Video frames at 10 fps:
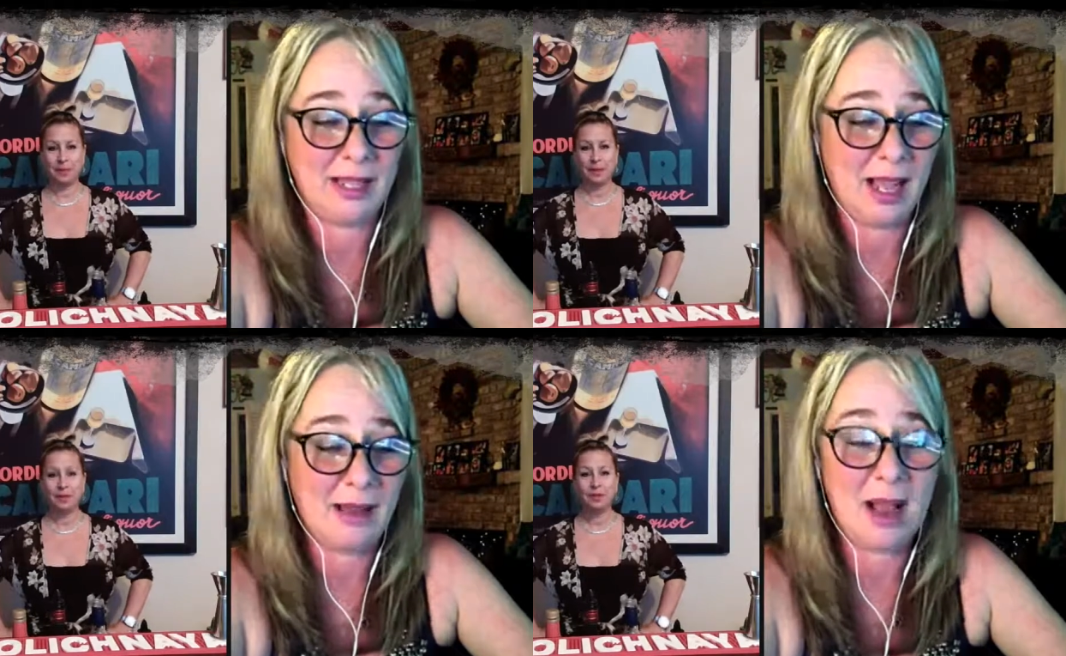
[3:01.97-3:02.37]

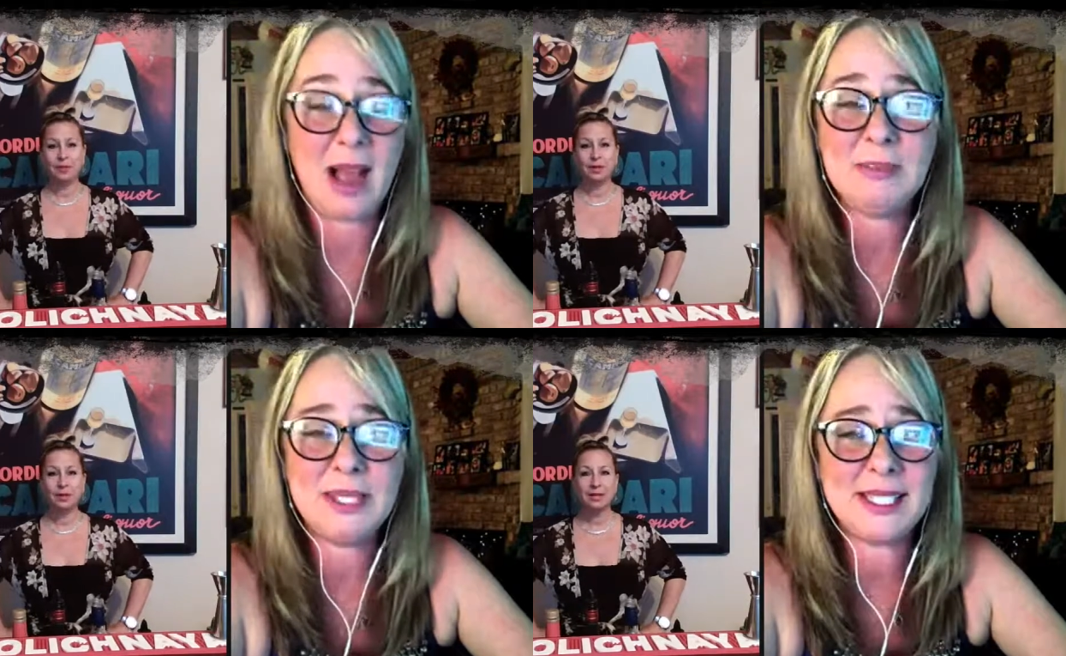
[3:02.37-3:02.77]
Speaker 1: I,
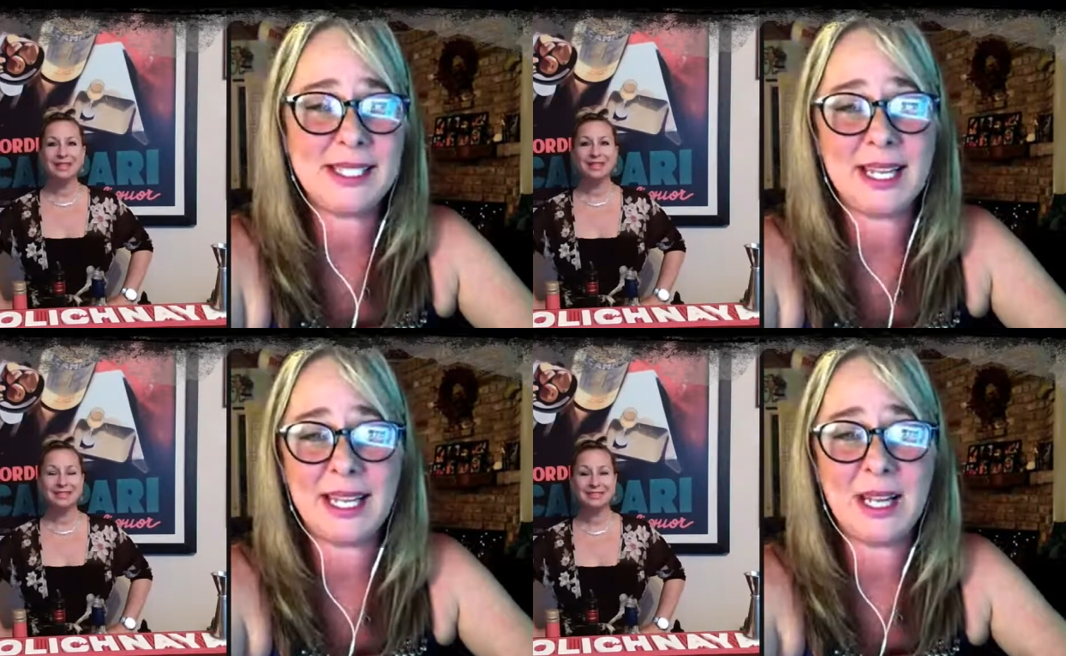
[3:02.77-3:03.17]
am
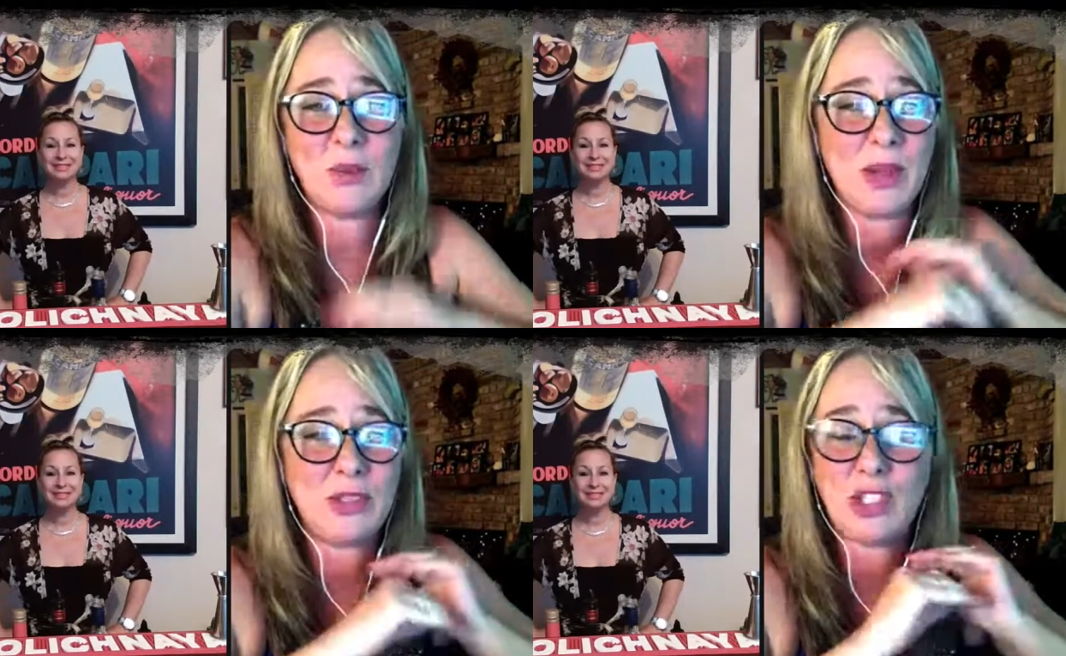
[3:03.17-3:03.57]
sticking
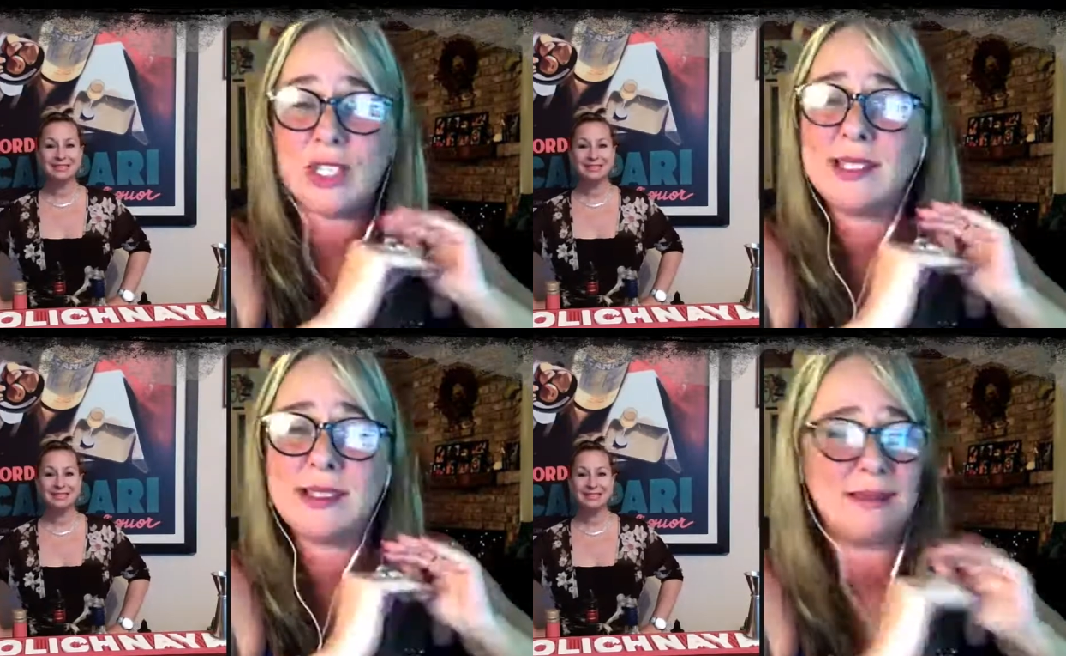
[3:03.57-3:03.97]
with
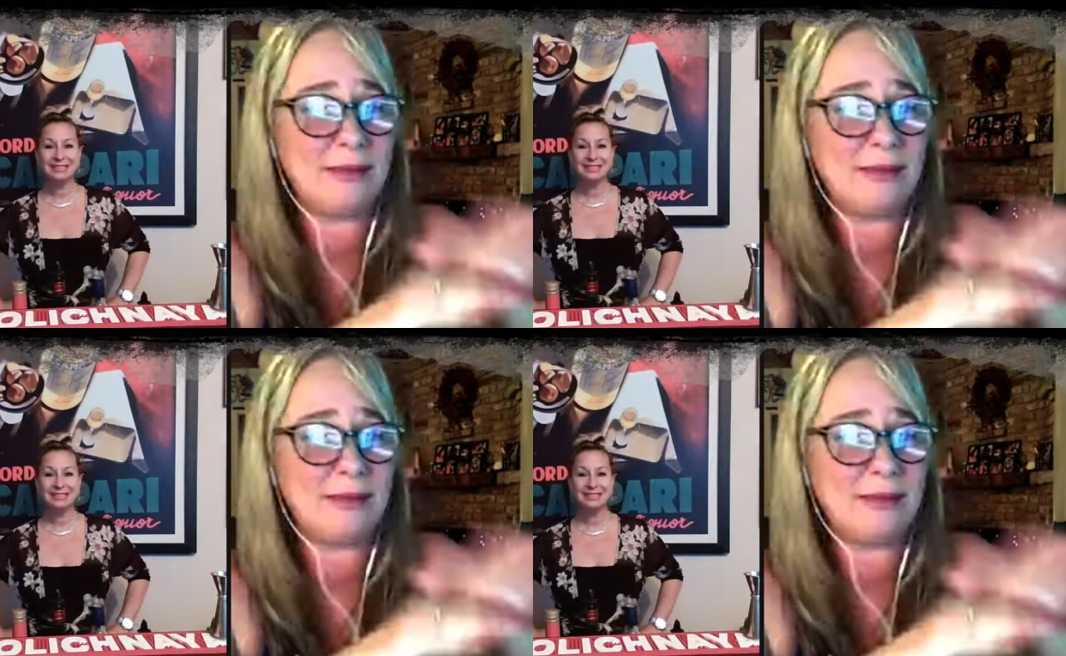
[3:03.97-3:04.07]
just